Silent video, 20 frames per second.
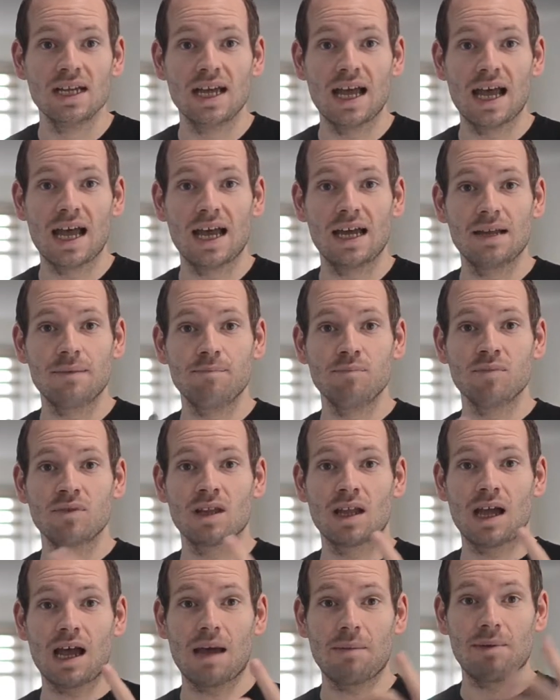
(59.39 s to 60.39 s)
And
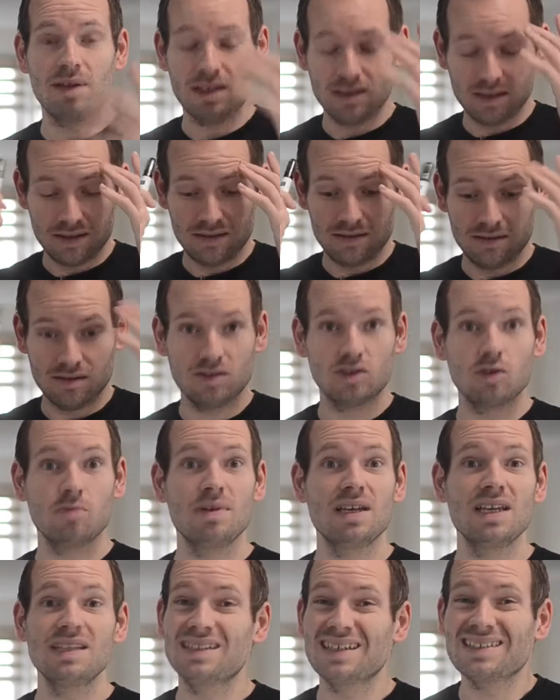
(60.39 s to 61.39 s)
I mean, to
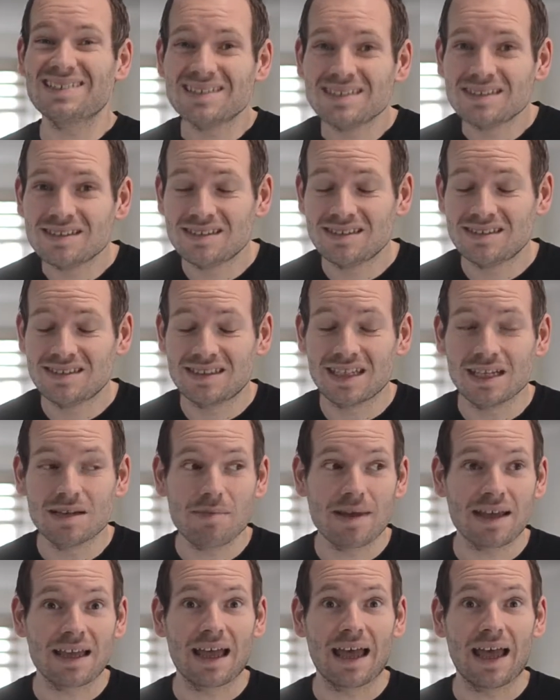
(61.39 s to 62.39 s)
me, that didn't
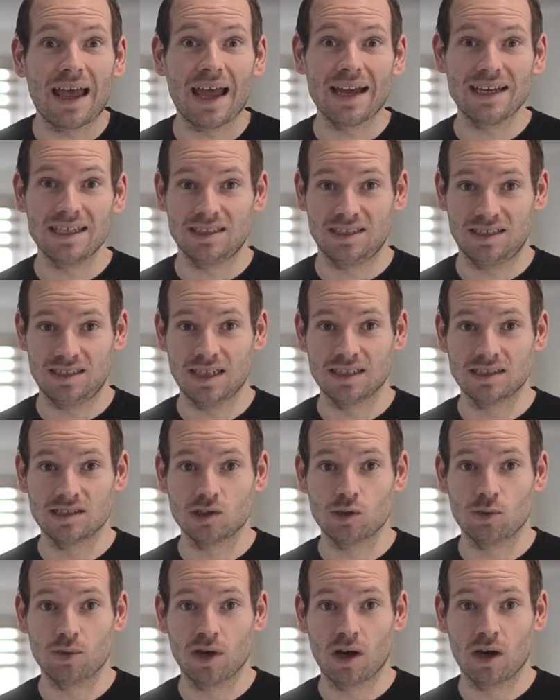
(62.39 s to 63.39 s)
make any sense,
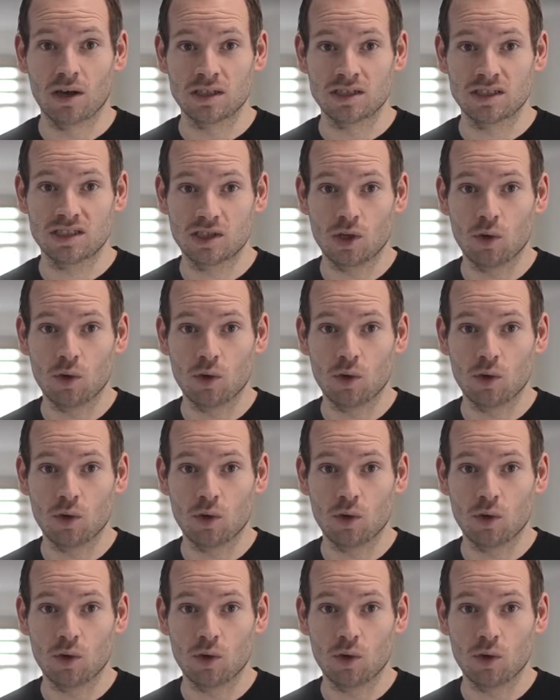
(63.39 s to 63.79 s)
to be honest.